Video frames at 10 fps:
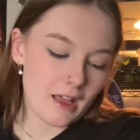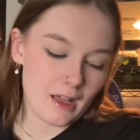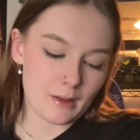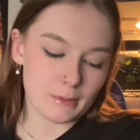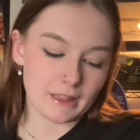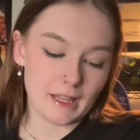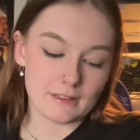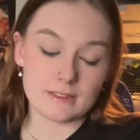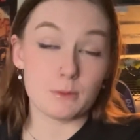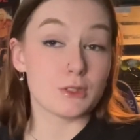
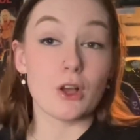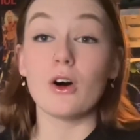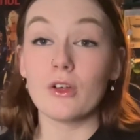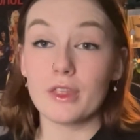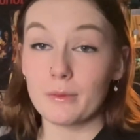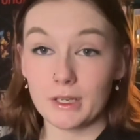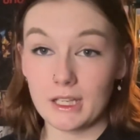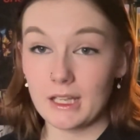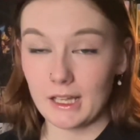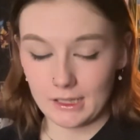Unless it was all they would
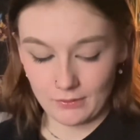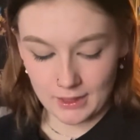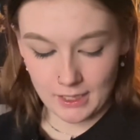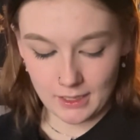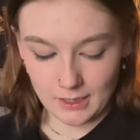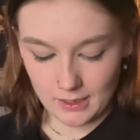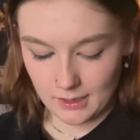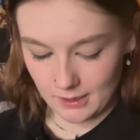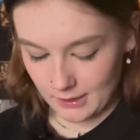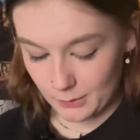eat, and even then,
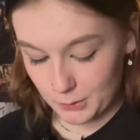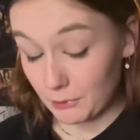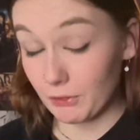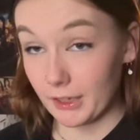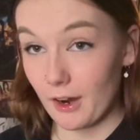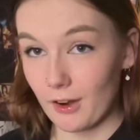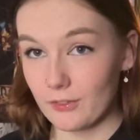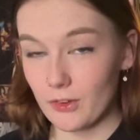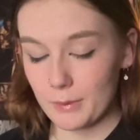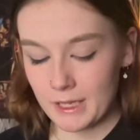it would be really
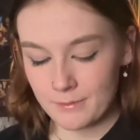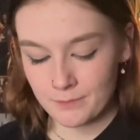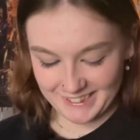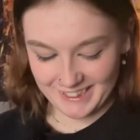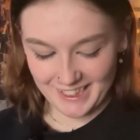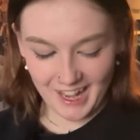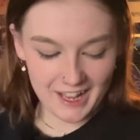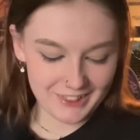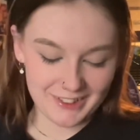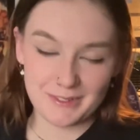hard for me.
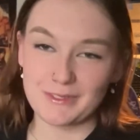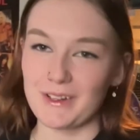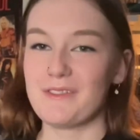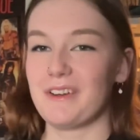I thought it was very